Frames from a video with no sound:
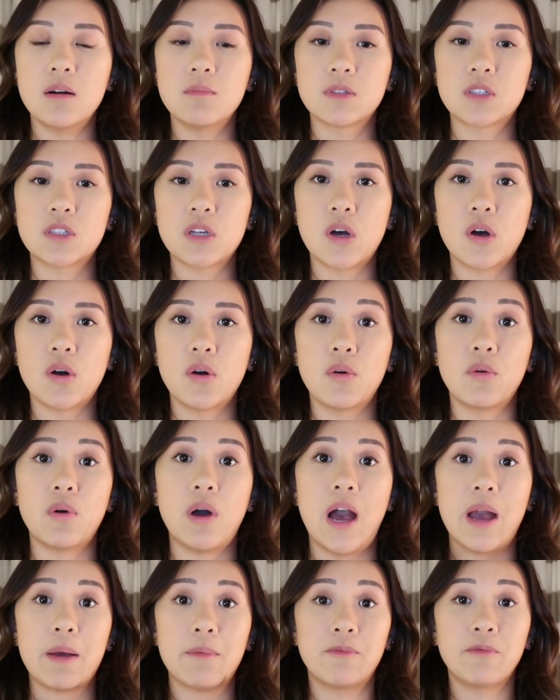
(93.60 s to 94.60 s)
So
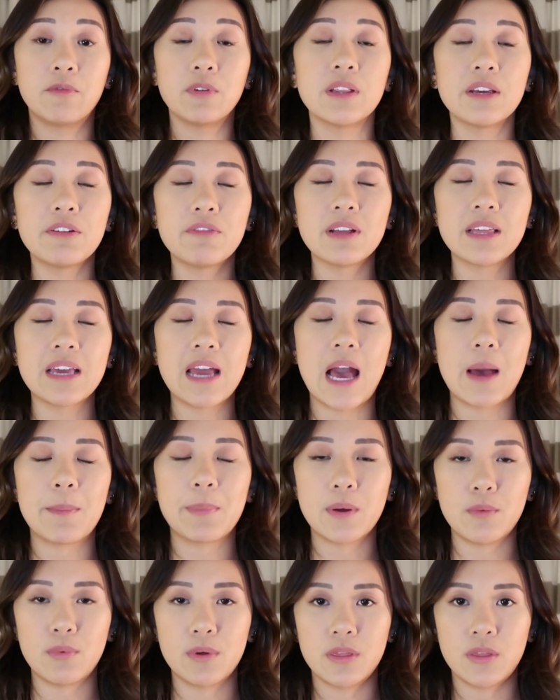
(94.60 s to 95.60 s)
I'm really
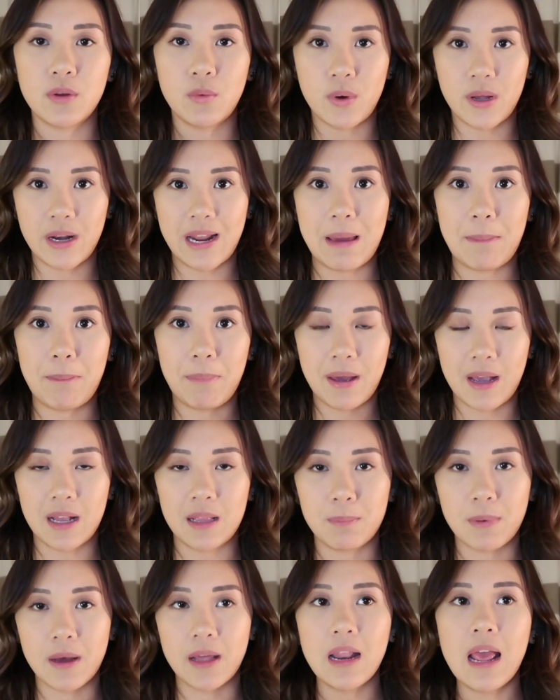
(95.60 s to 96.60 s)
happy with the one I
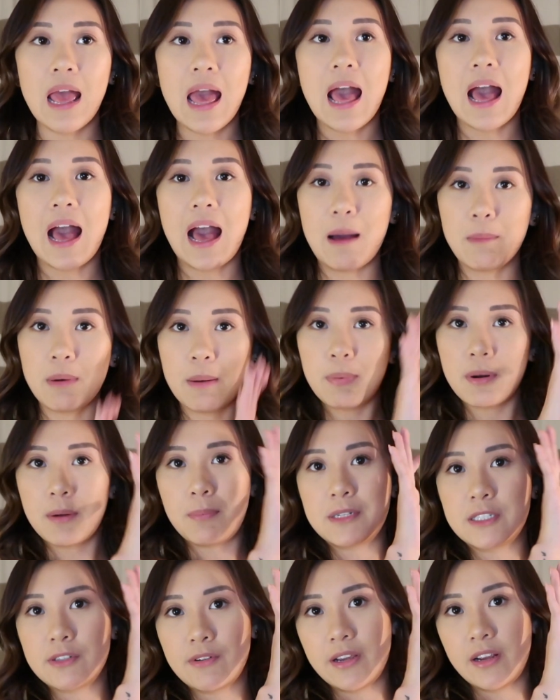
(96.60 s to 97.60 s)
picked, but I'm gonna put a
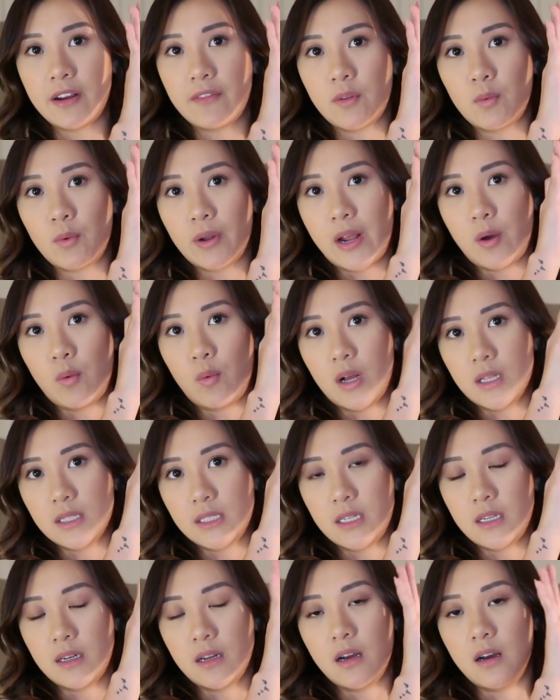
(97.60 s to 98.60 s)
picture right here of the one I
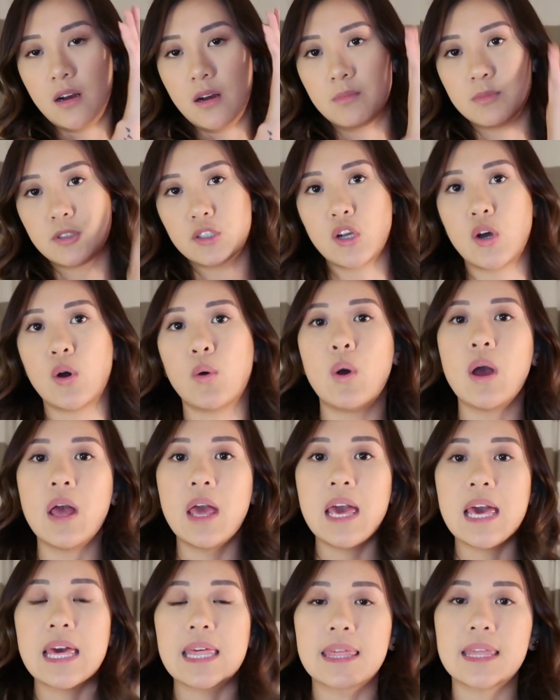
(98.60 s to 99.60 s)
wanted. So
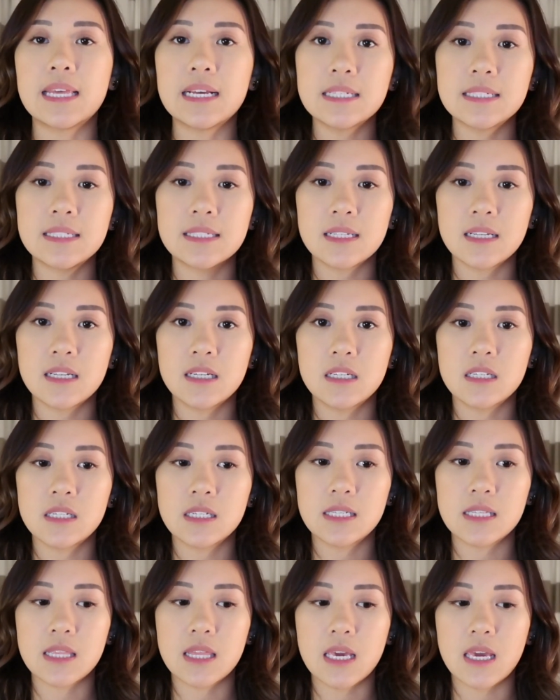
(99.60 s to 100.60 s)
this
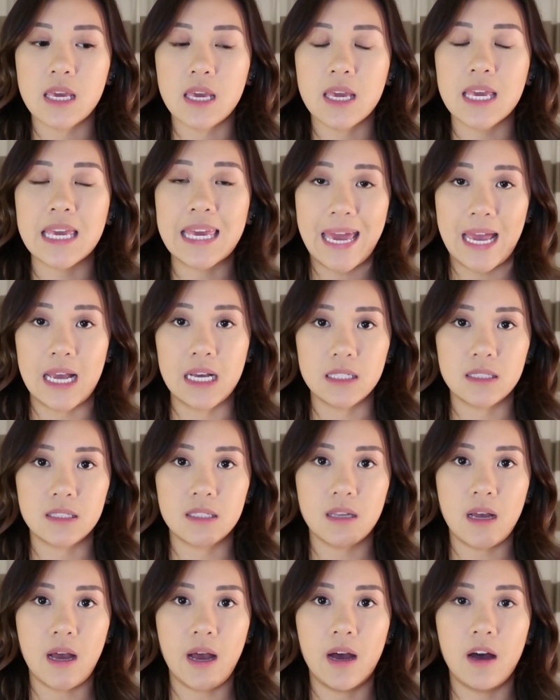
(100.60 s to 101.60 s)
is the
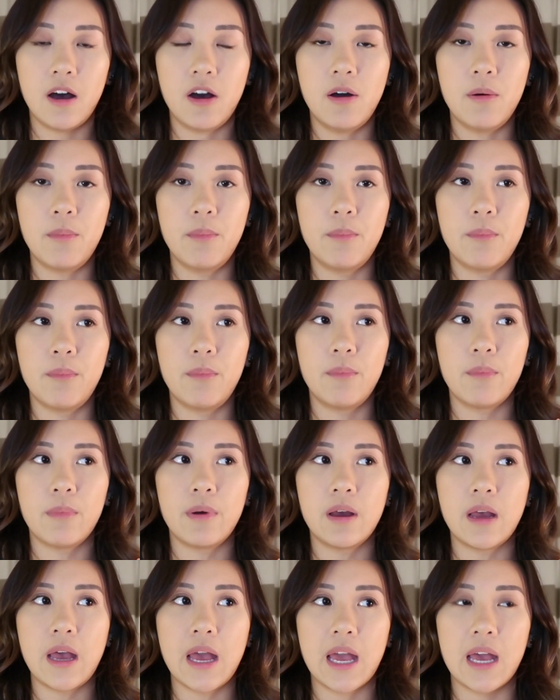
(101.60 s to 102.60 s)
Kate, and
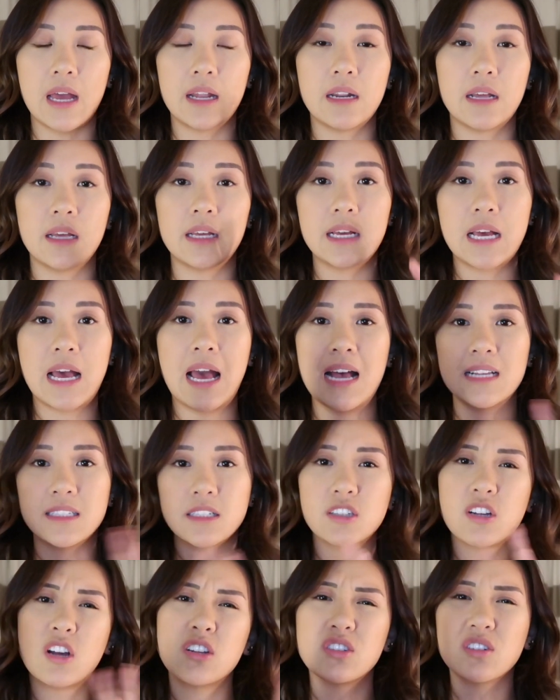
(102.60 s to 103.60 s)

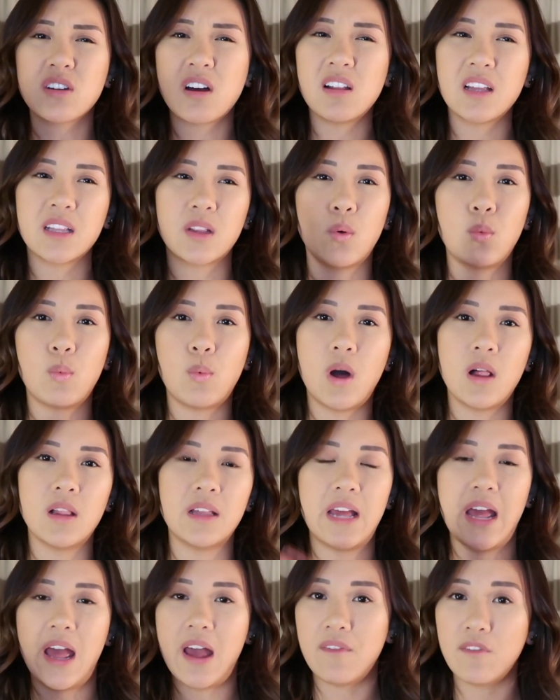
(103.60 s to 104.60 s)
it's also called like the
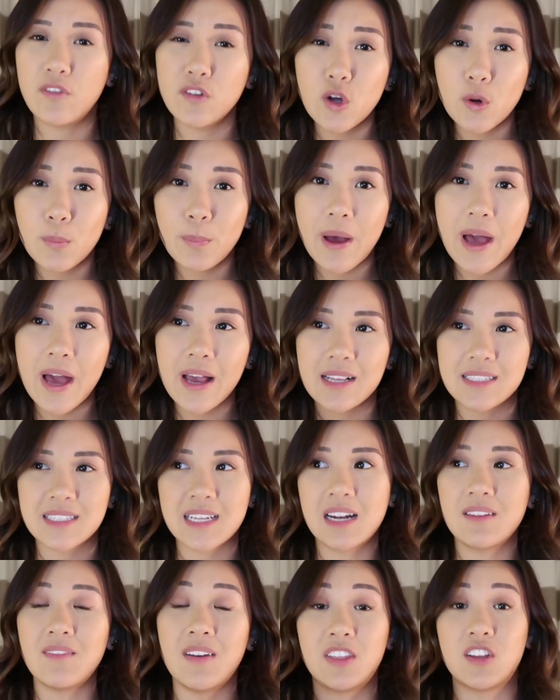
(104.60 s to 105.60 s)
wallet envelope bag. It's
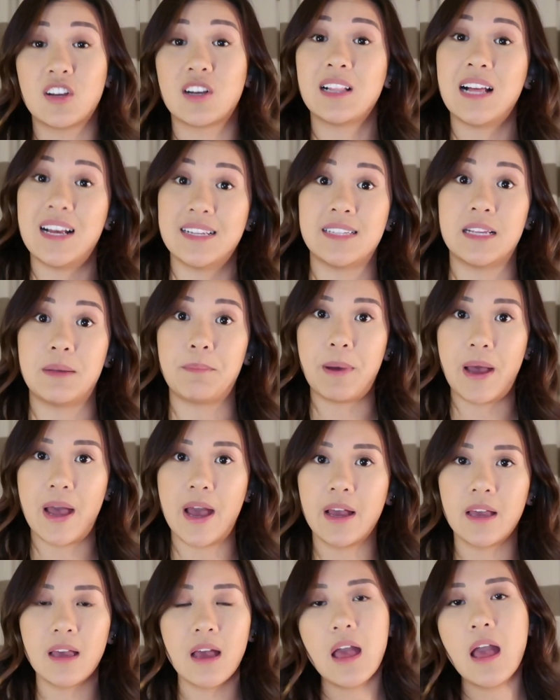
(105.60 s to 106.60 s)
kind of like their classic
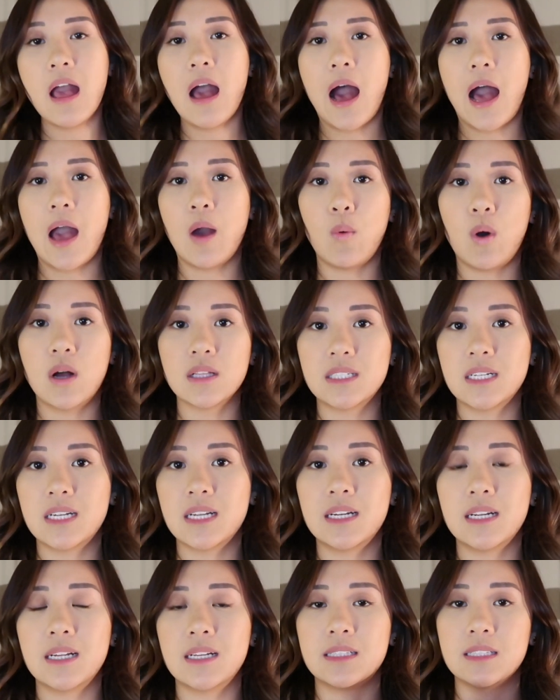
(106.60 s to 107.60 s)
bag. I wanted
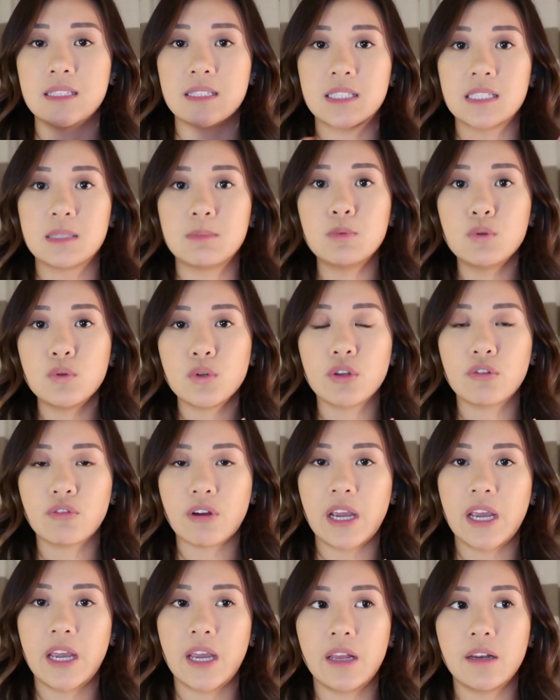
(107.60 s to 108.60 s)
it in smooth
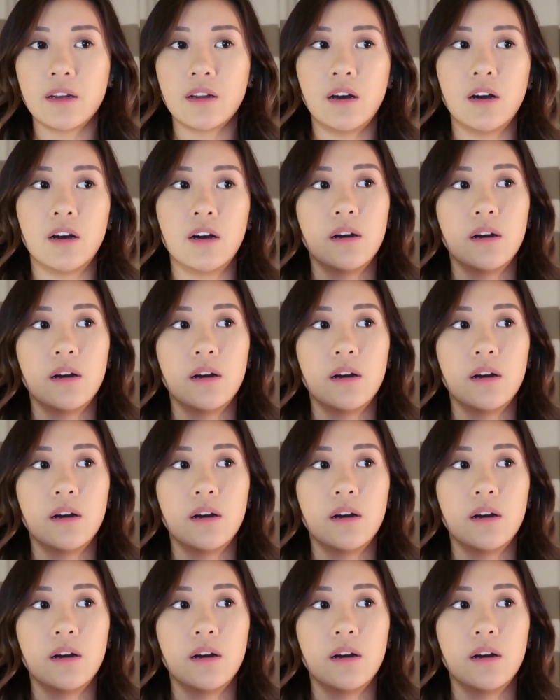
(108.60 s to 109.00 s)
grain,